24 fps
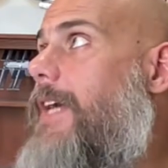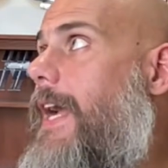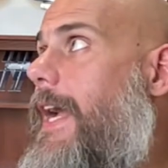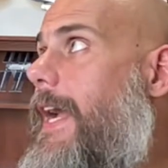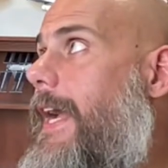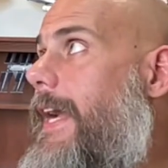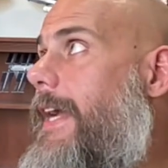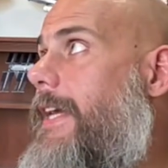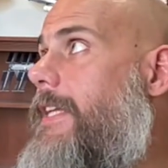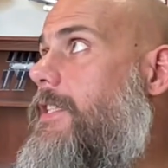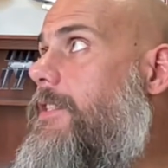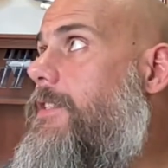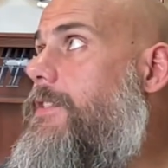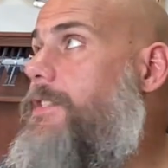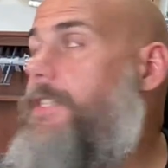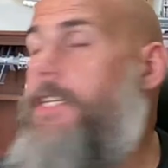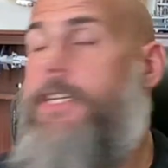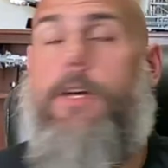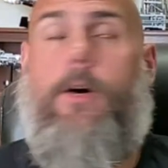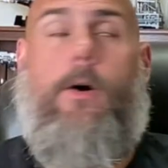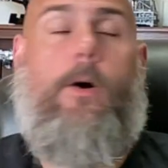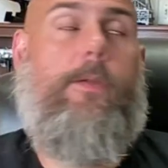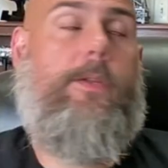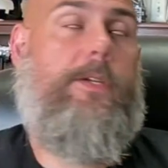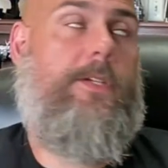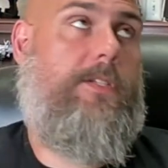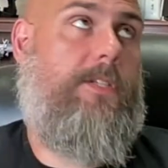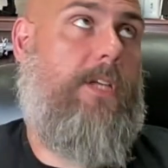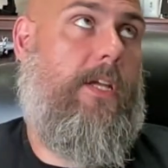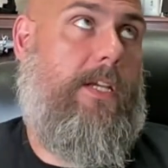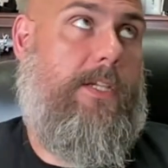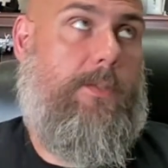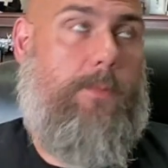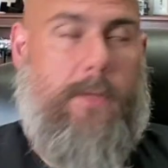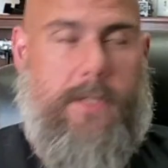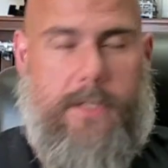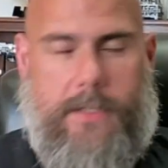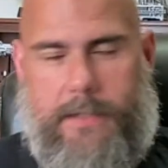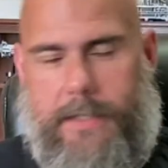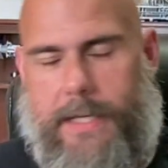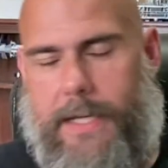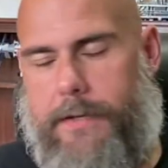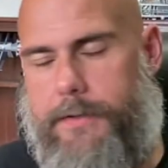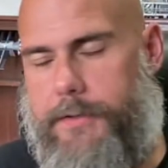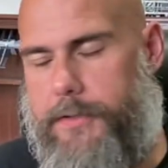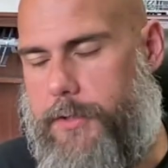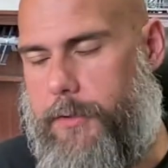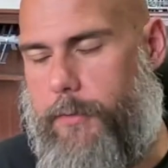and did all the studies, get a
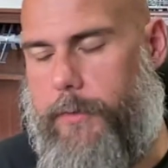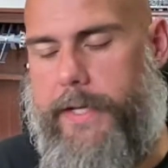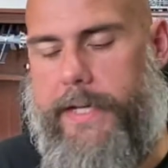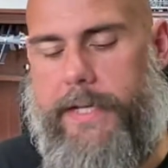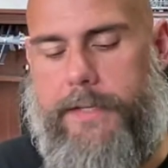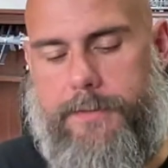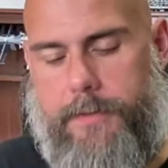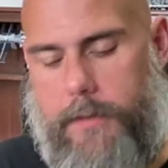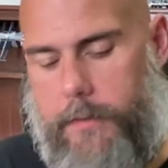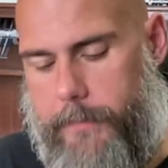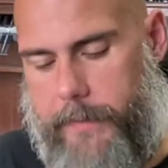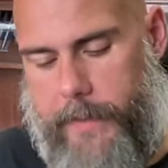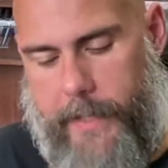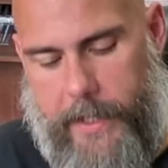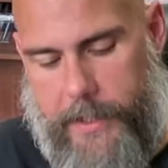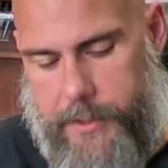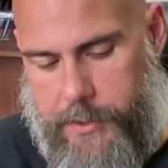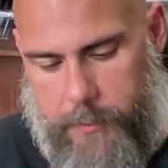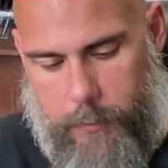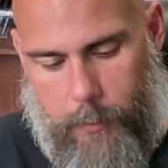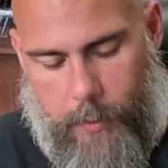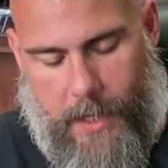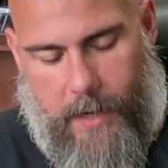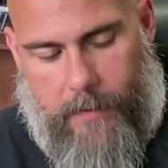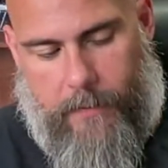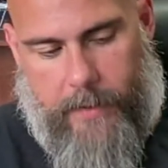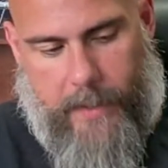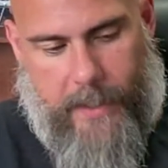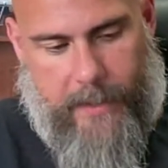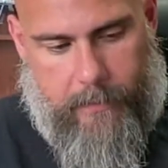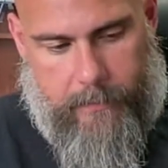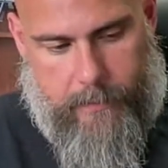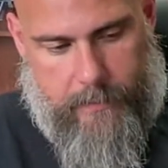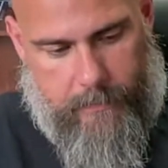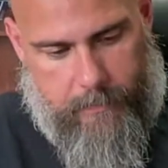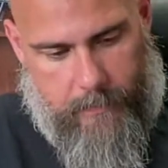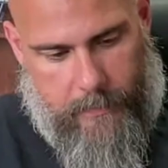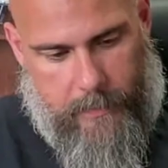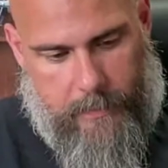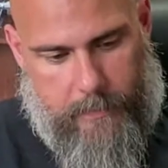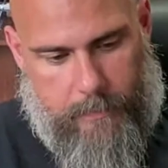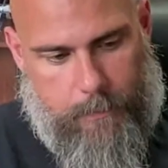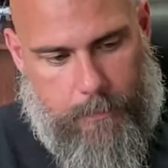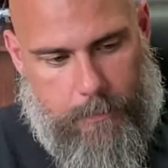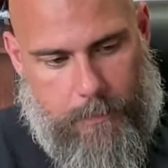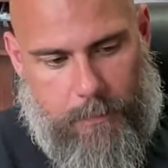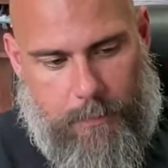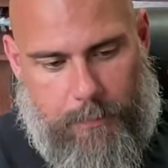degree, certification, whatever, I
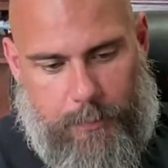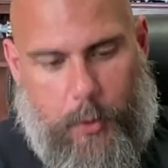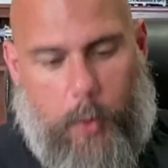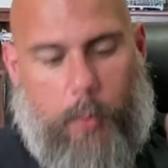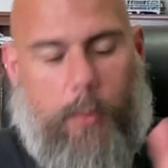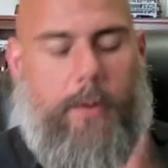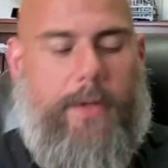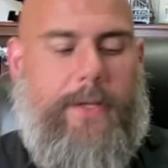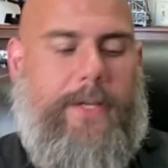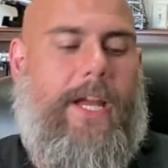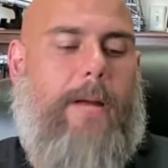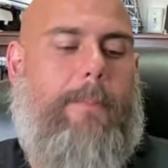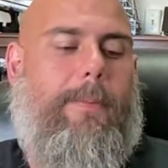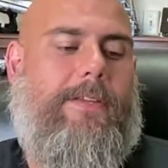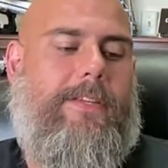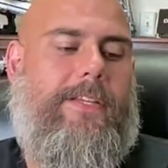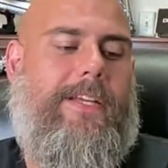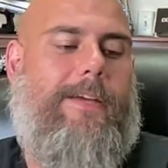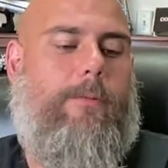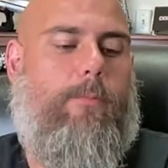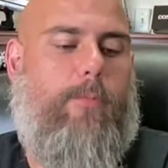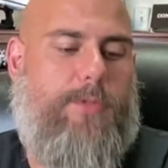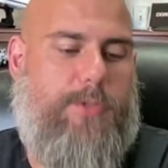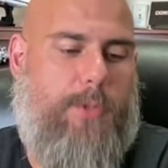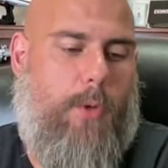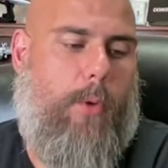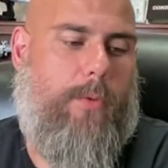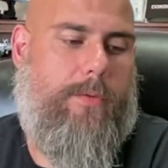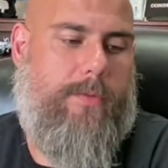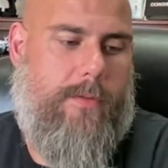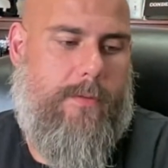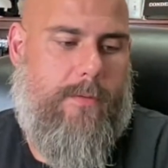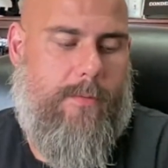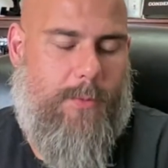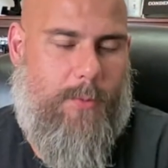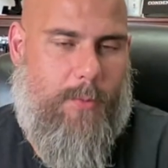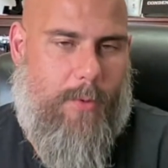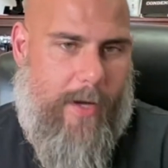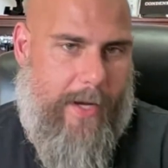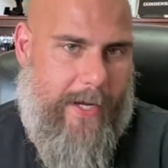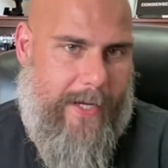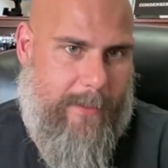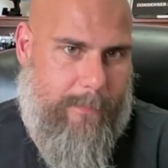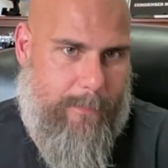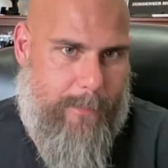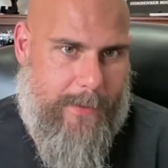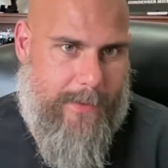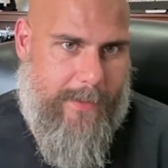don't really care about the end result,
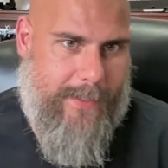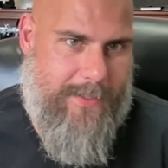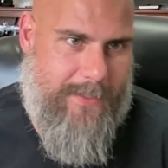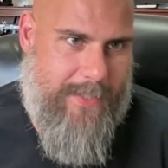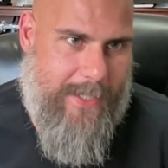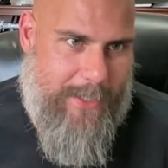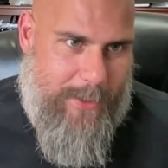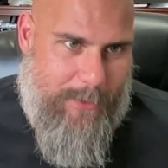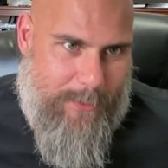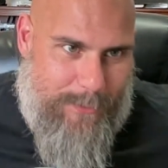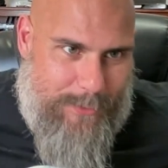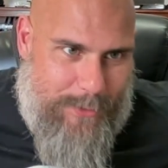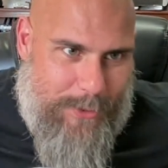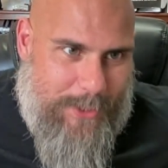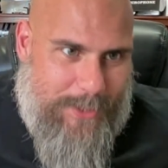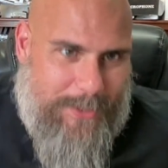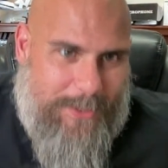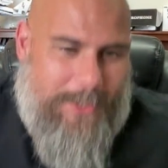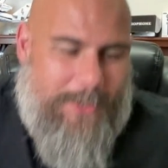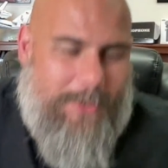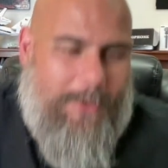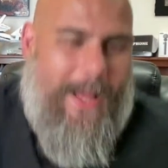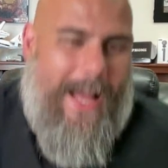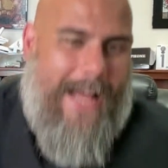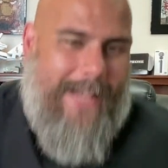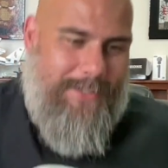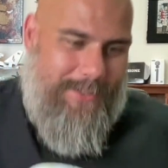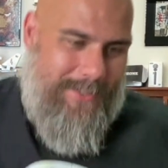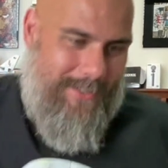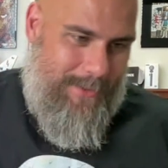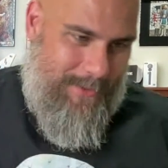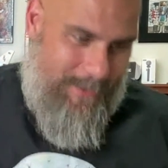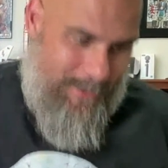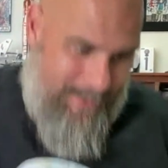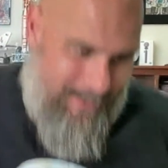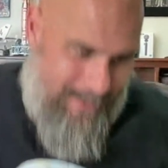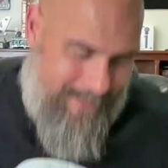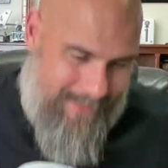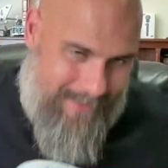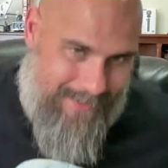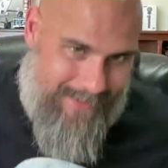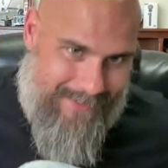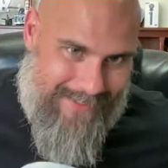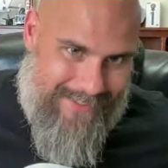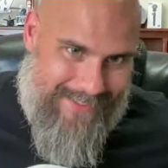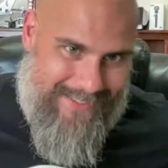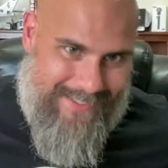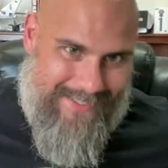right? But let's say you took the classes,
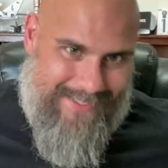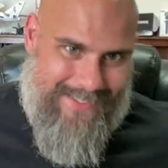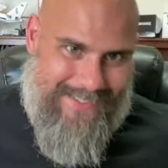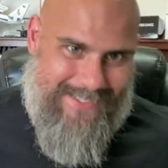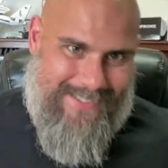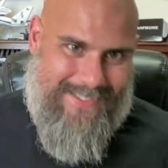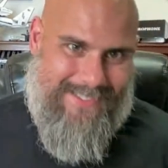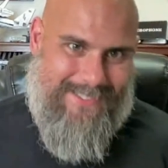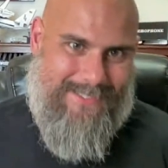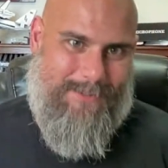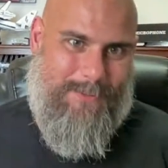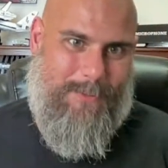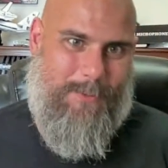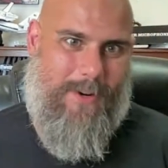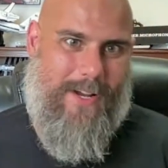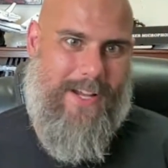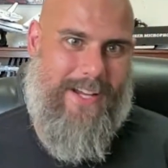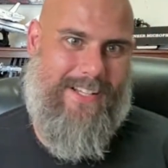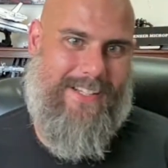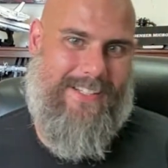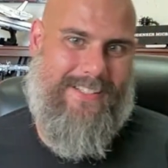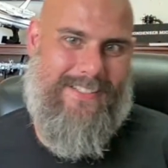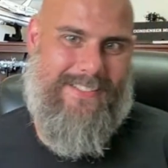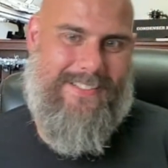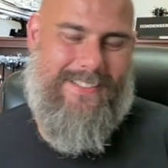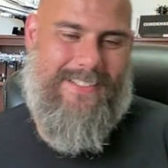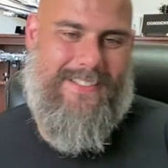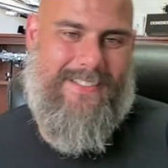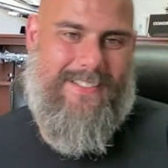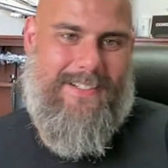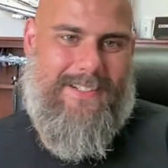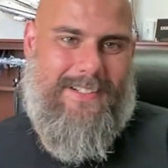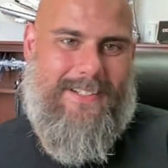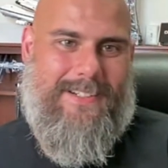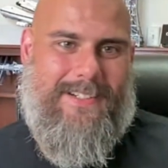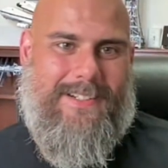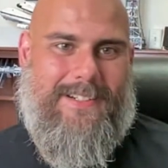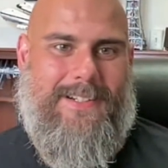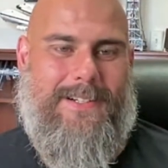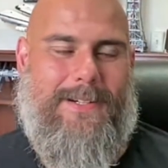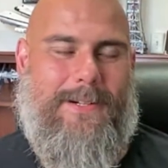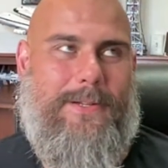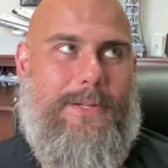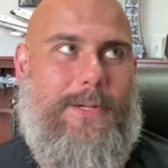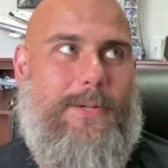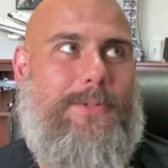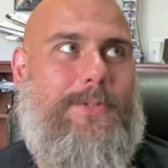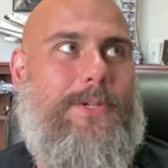right?
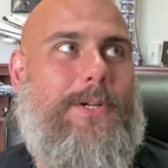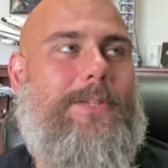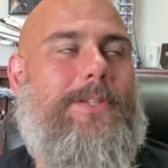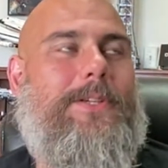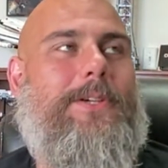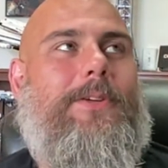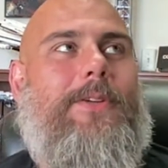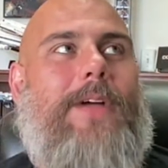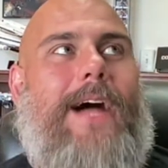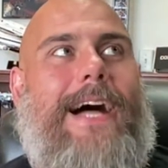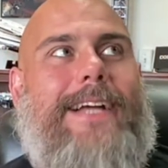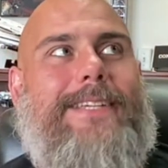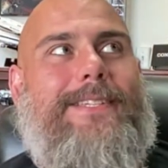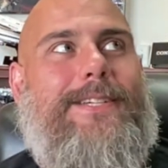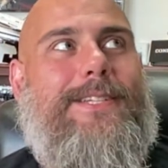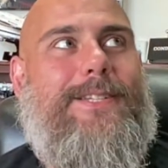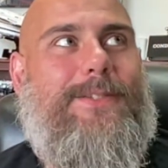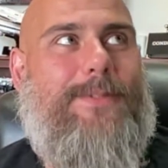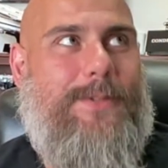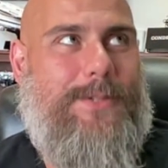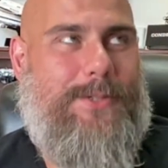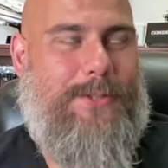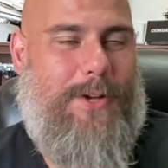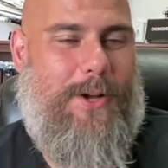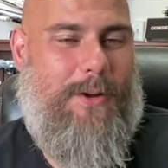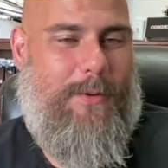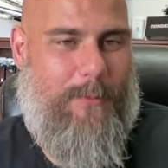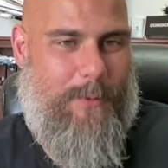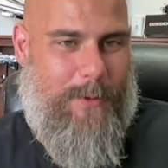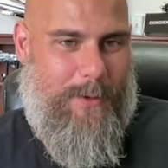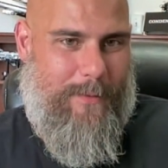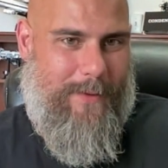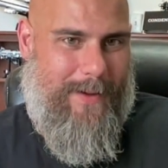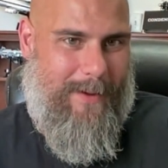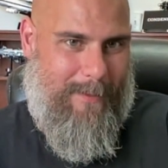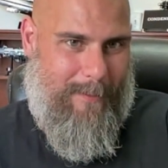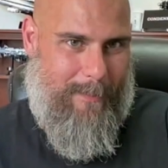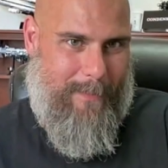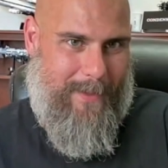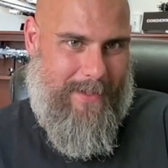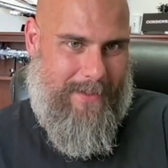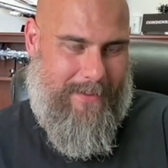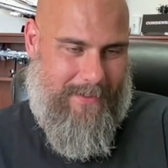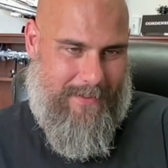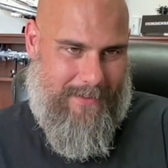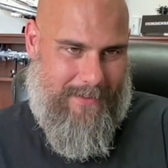You took the classes for software development,